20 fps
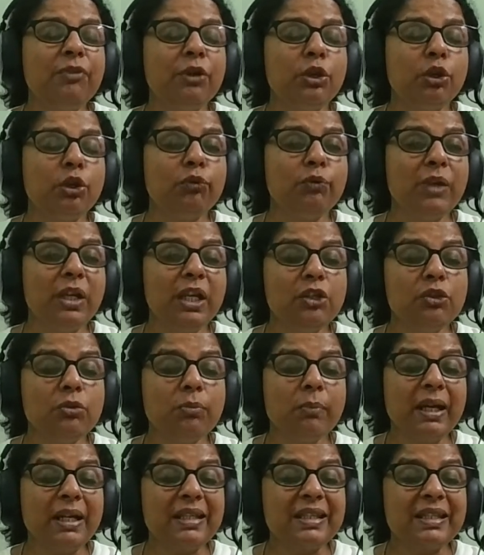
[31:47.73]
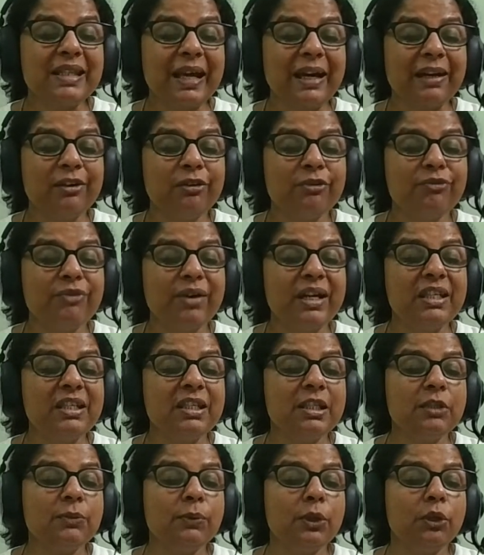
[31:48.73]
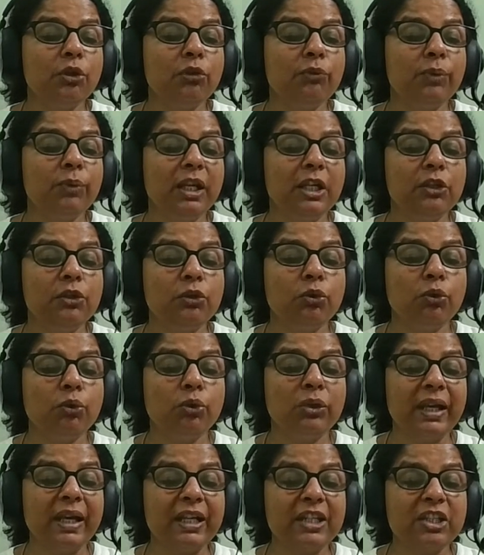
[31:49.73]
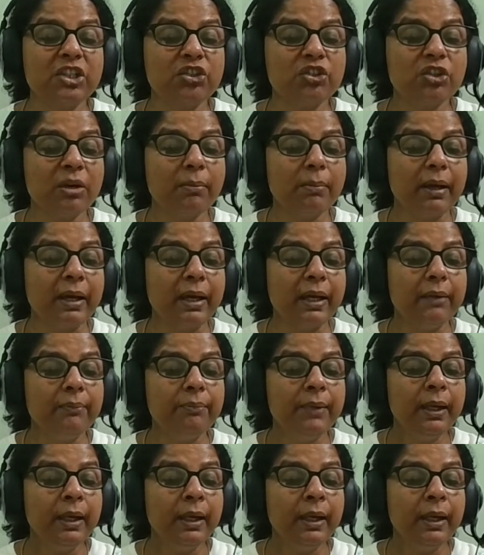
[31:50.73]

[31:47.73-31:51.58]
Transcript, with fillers: We're not willing to make sacrifices. We're not willing to go the extra mile.